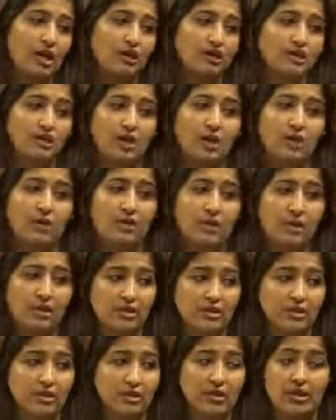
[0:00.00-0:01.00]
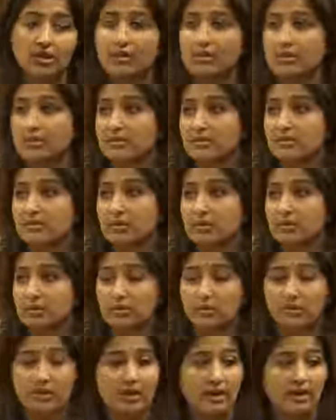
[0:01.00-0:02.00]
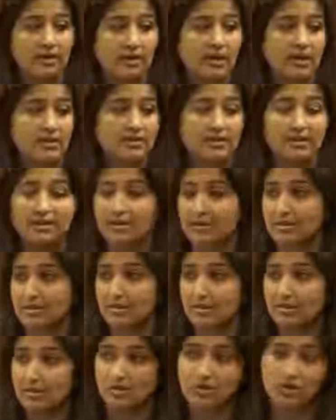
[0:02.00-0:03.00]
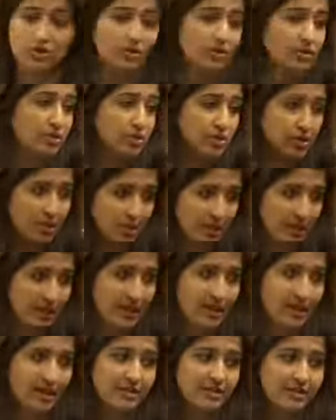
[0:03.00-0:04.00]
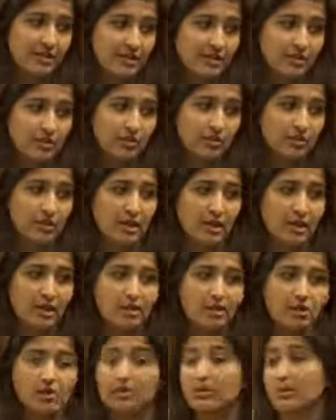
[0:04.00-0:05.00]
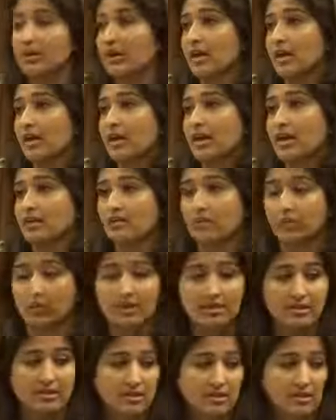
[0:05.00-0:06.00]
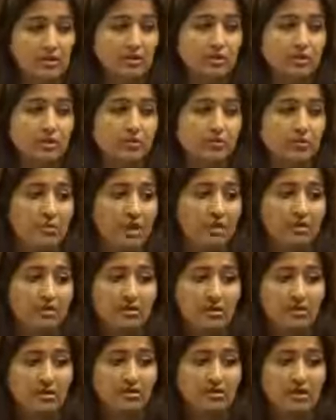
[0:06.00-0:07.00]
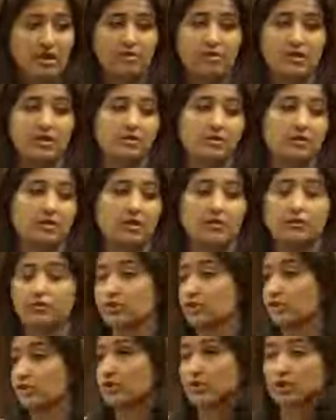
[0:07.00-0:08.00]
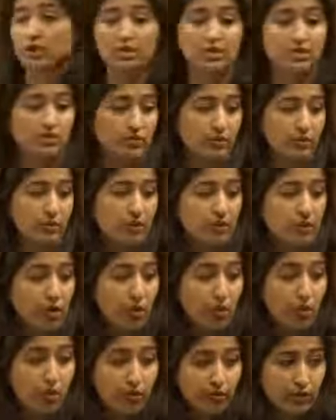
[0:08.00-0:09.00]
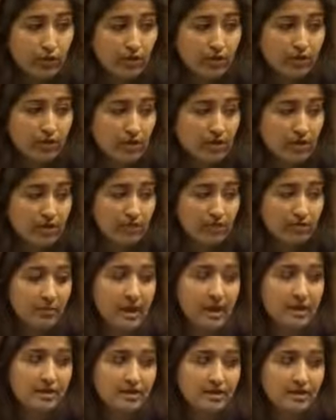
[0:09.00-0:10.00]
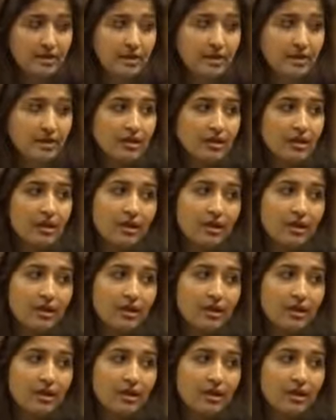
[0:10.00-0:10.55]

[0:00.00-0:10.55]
So Israel, to do that, has institutionalized discrimination and racism to maintain dominance of Jewish Israel over the state of Palestine.